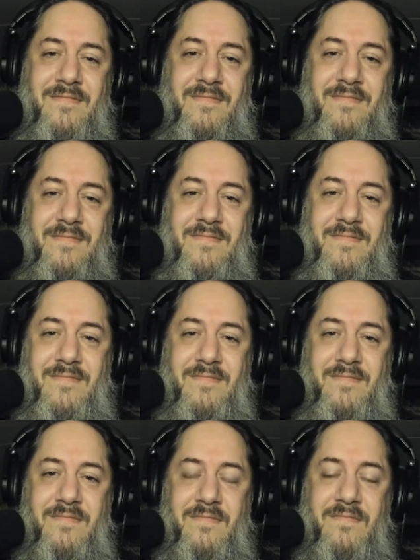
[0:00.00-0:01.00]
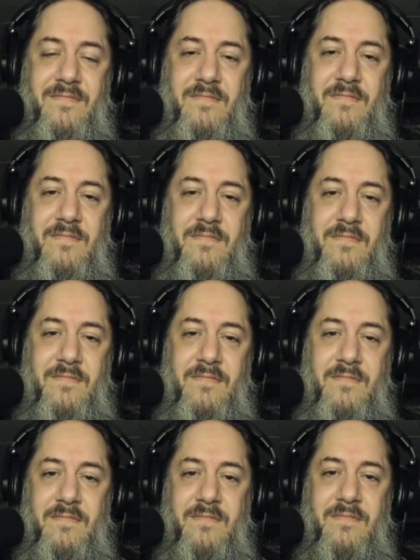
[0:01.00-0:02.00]

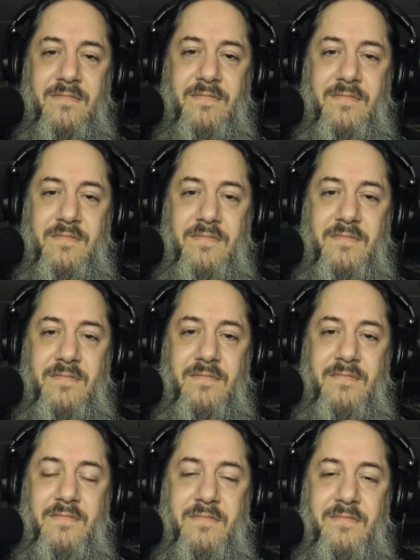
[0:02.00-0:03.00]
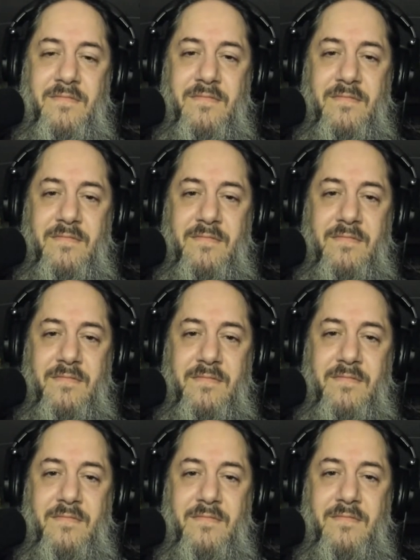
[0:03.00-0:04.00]

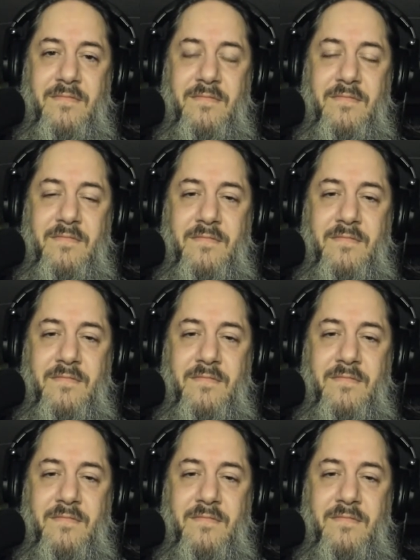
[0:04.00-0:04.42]
No words are spoken by the person on screen.